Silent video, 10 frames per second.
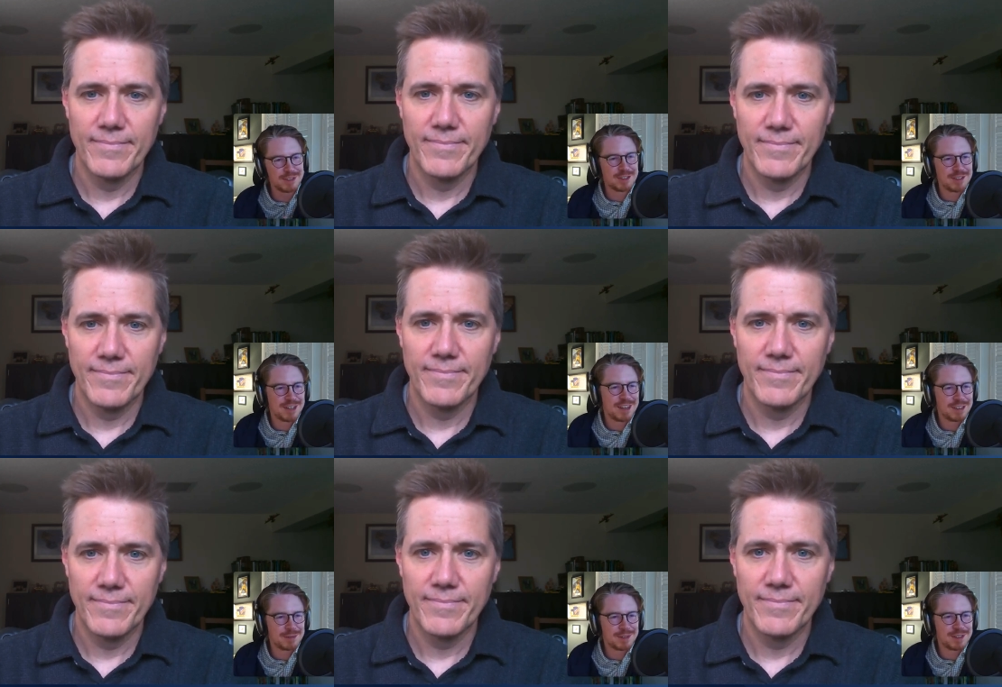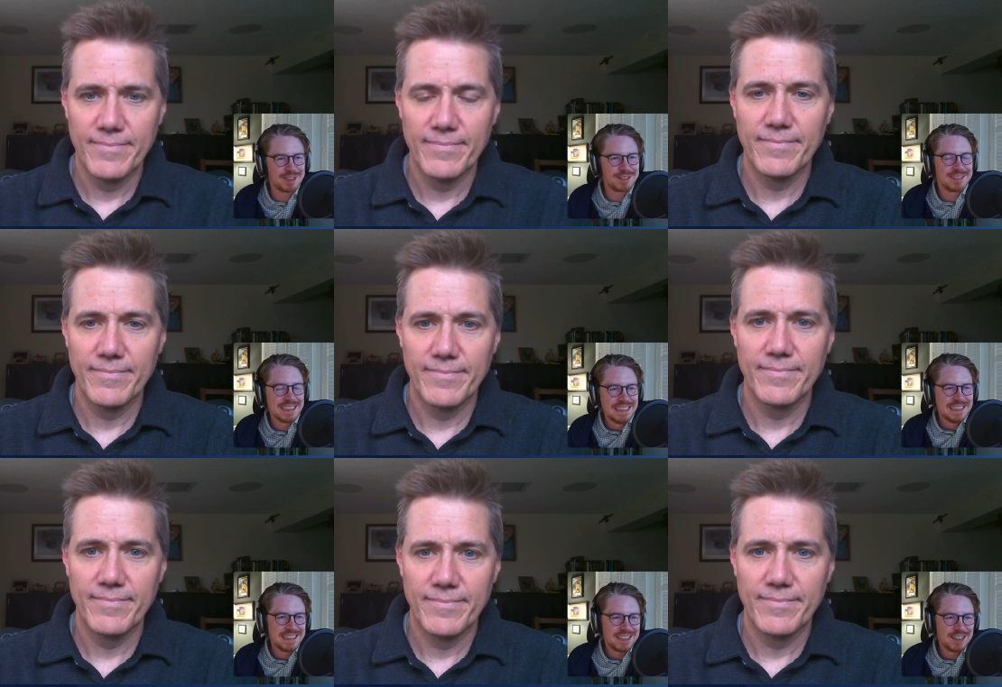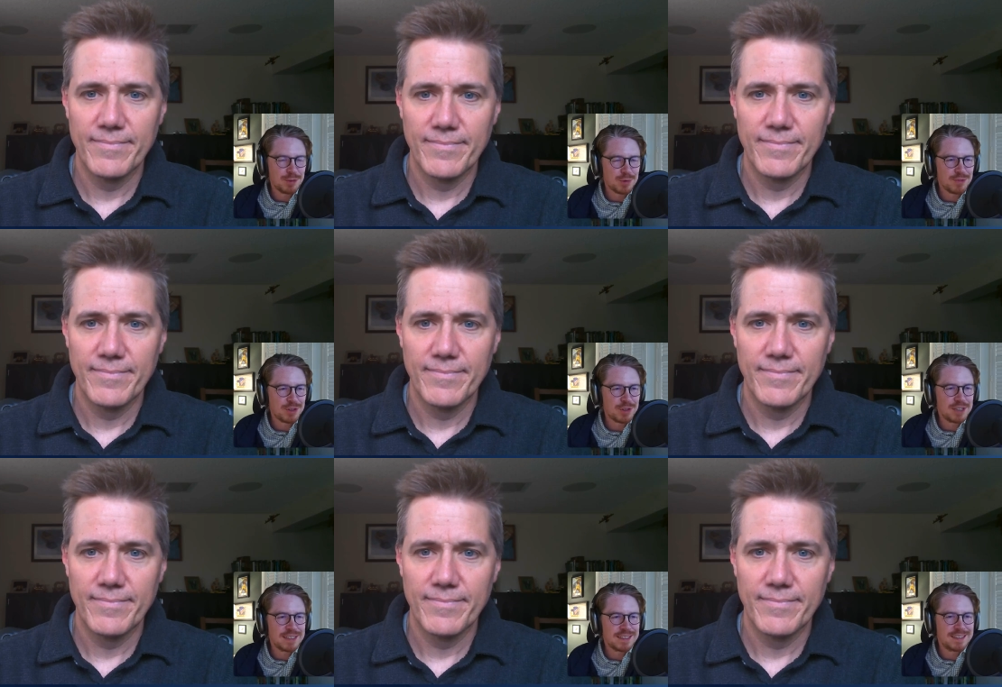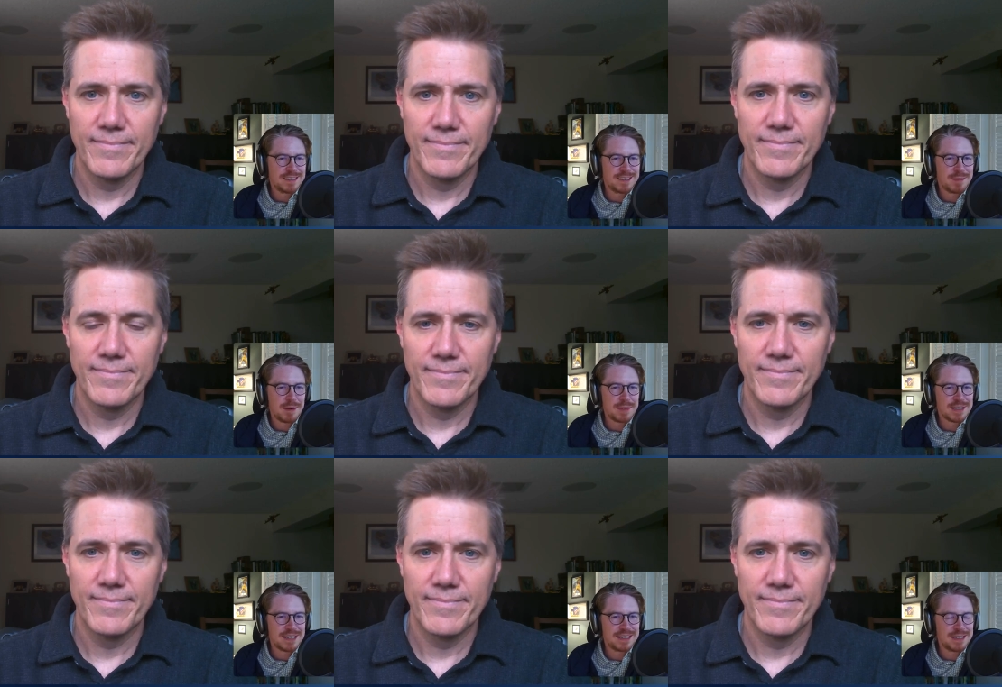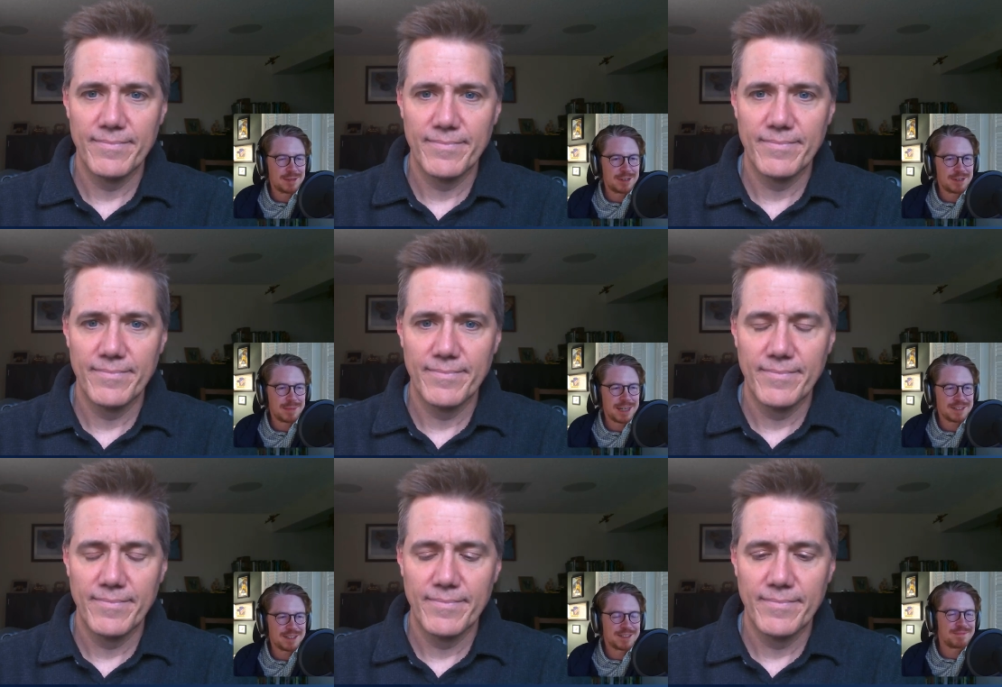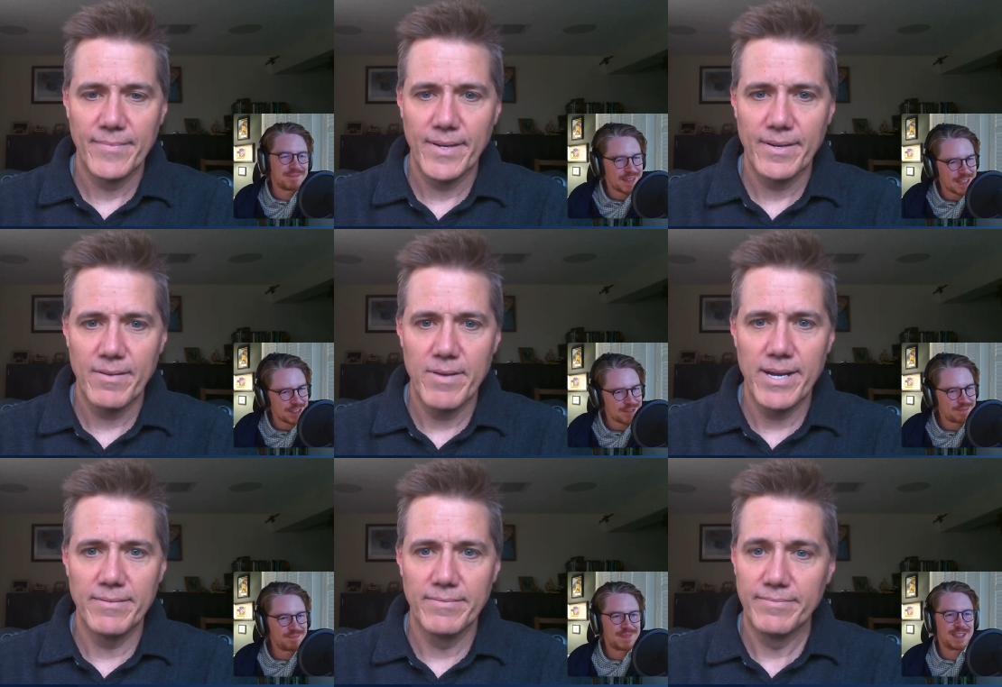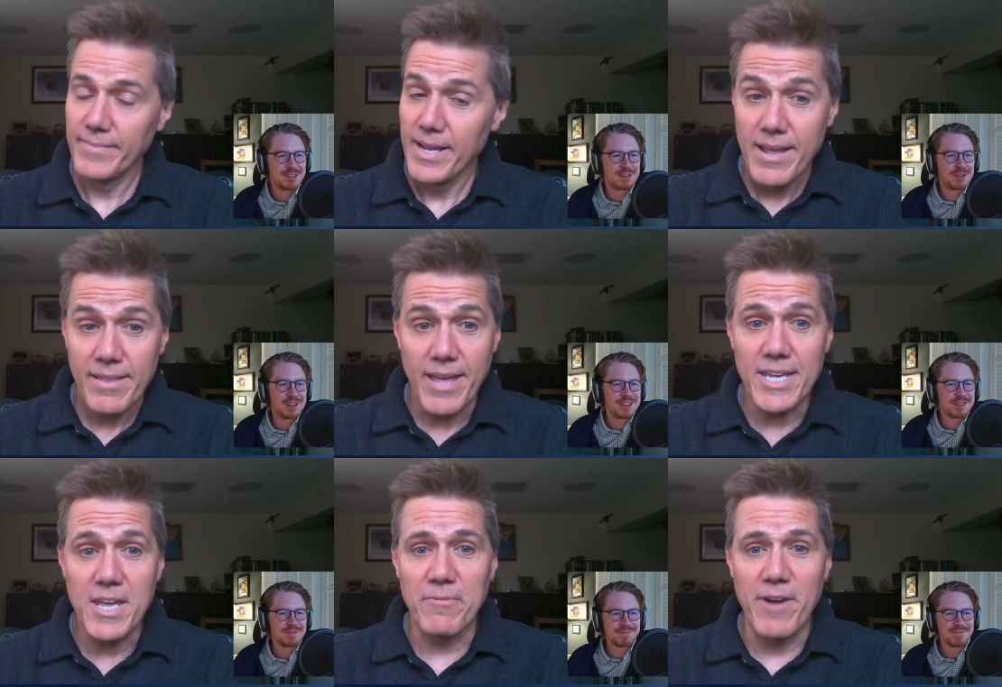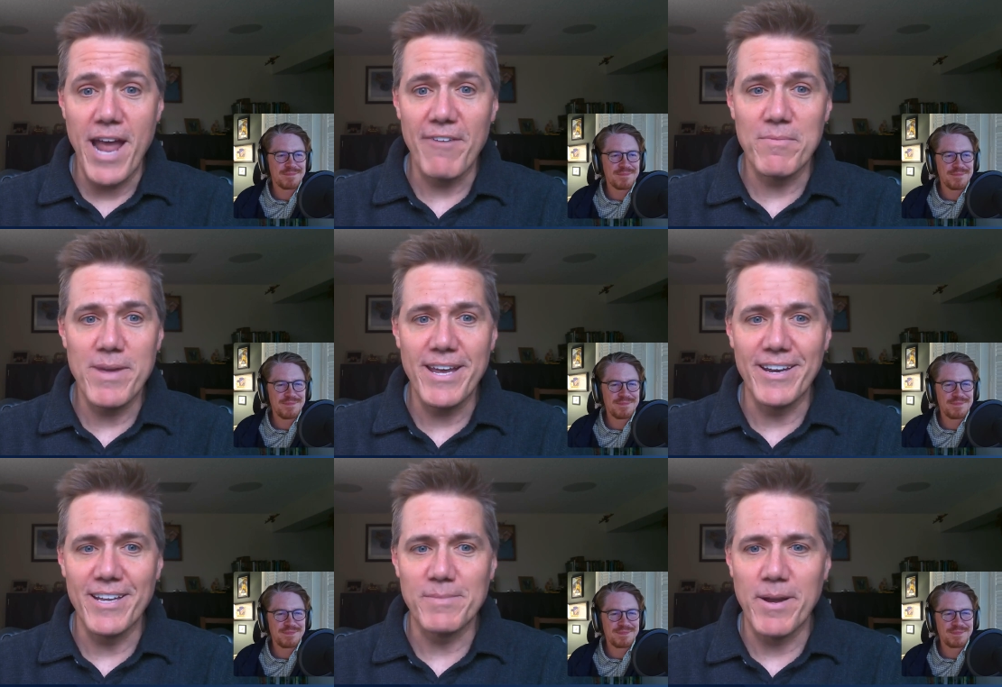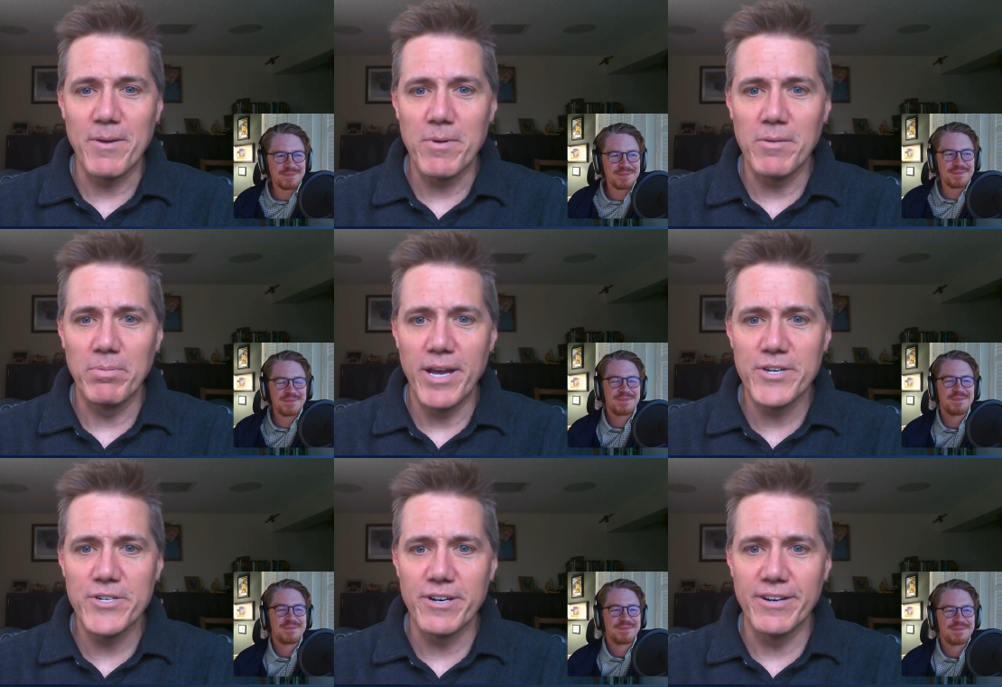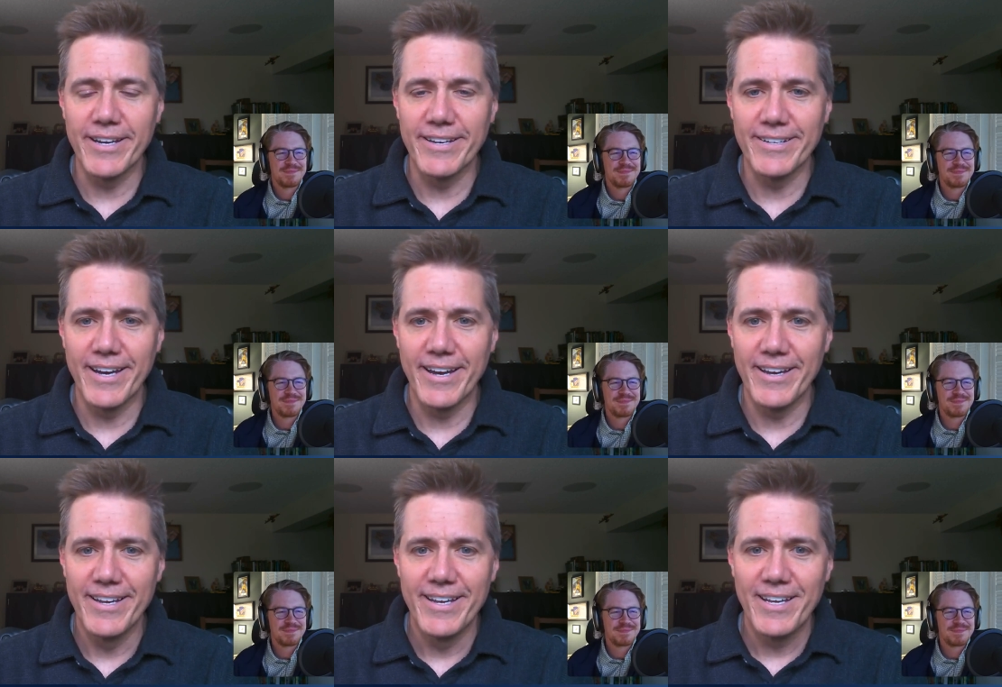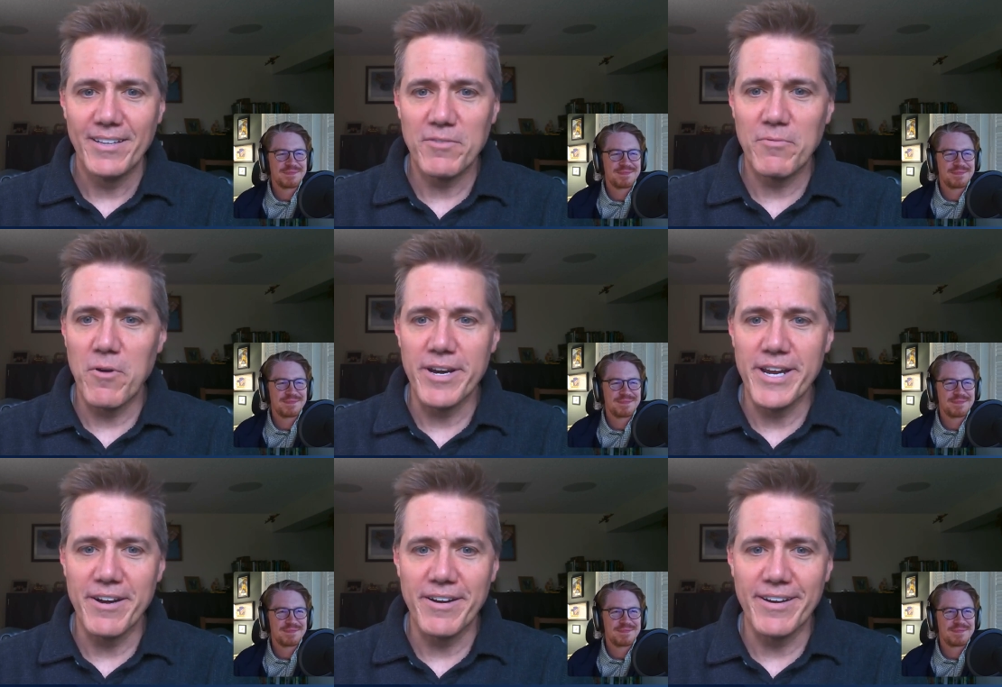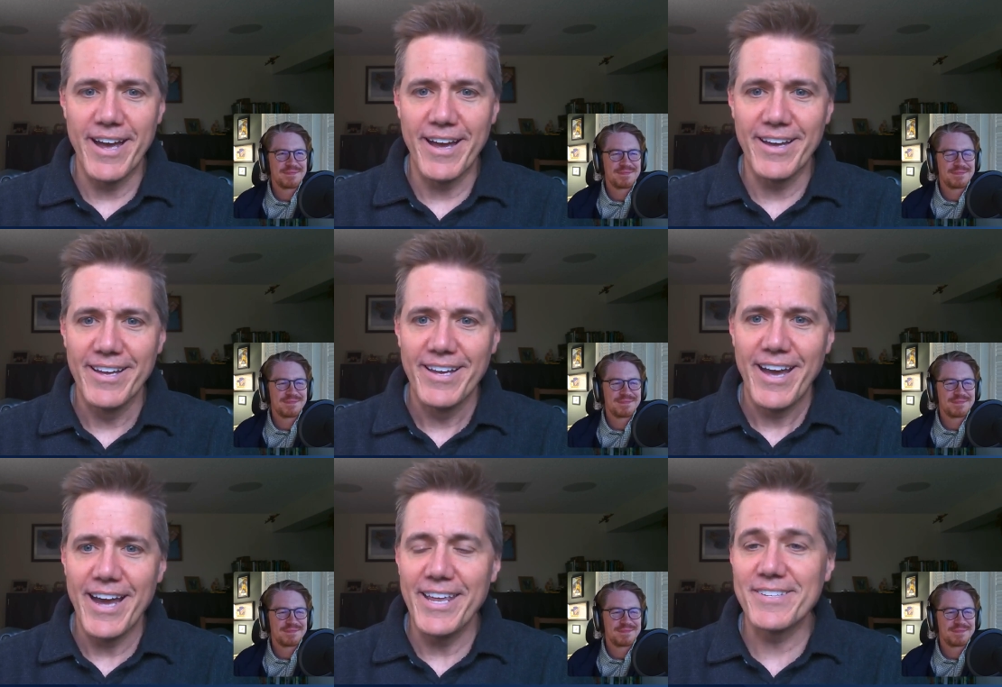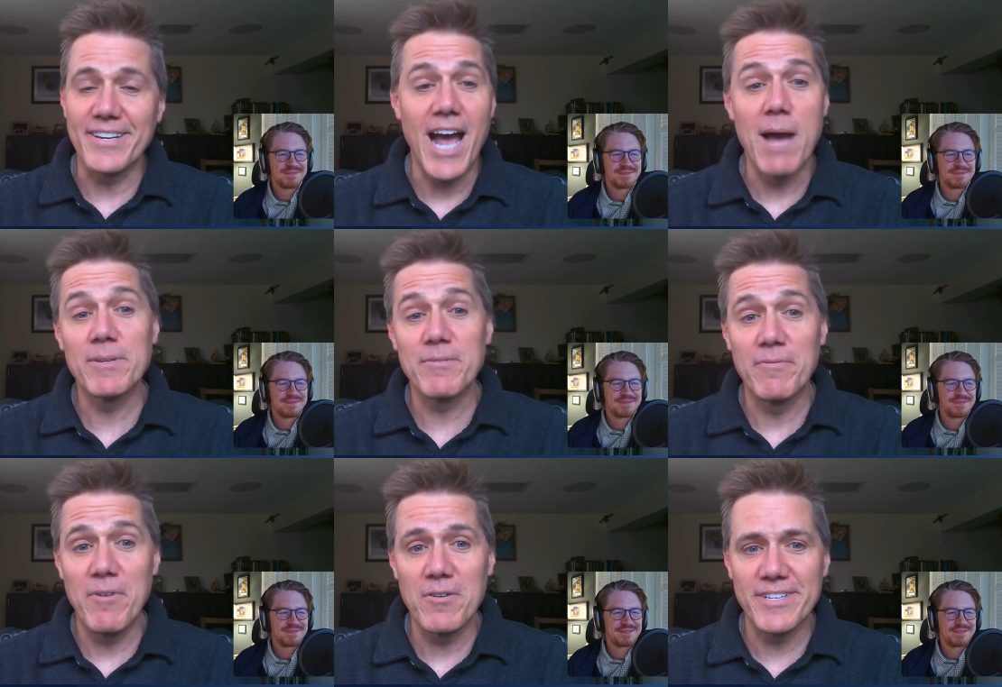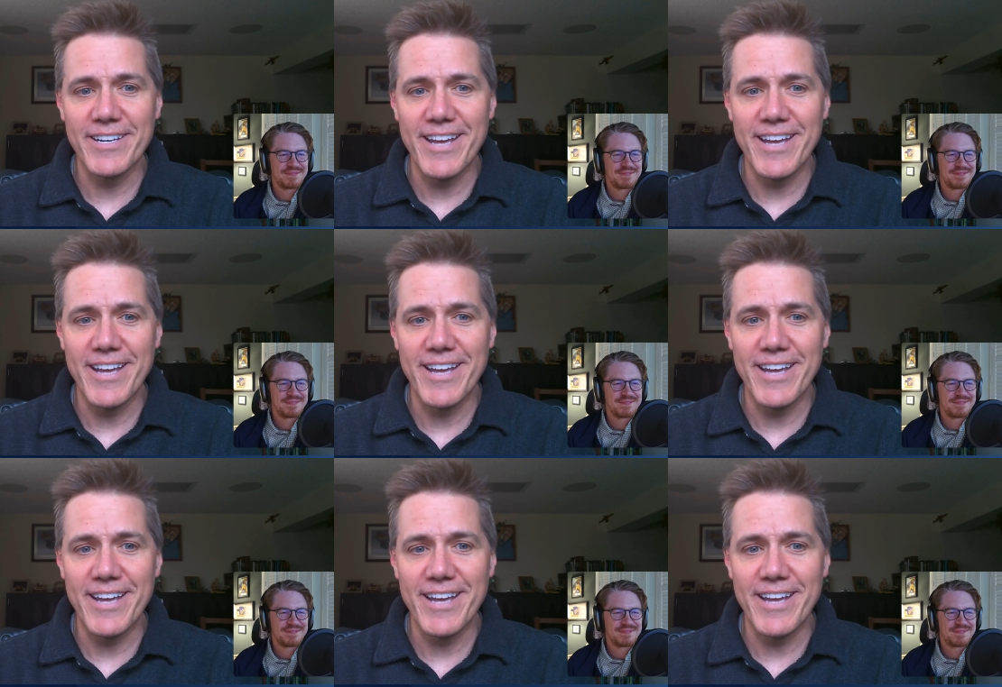Speaker 1: what's going on in the world and and the world of learning. And uh, I'm excited to keep learning about it. So, thank you. Thanks for joining us.
Speaker 2: Thank you for having me, and it's been a real pleasure. And uh look forward to hearing uh, ideas and comments from folks